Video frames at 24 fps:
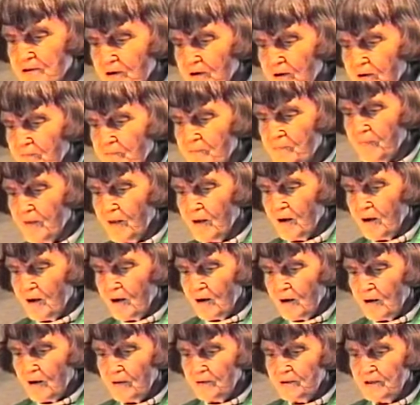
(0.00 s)
um,
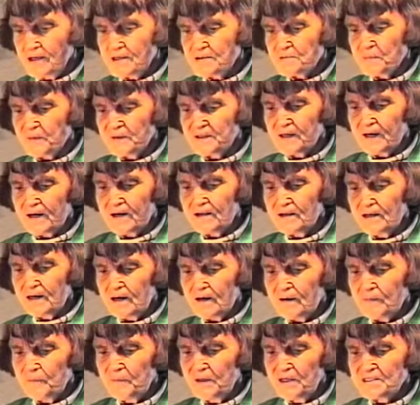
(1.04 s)
this
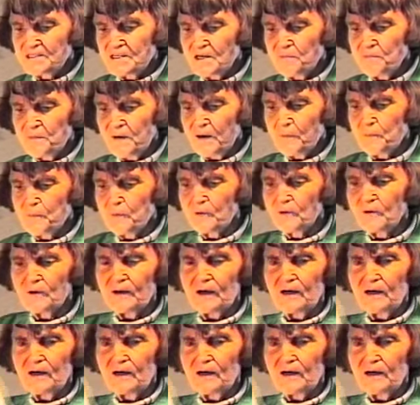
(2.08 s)
particularly busy people,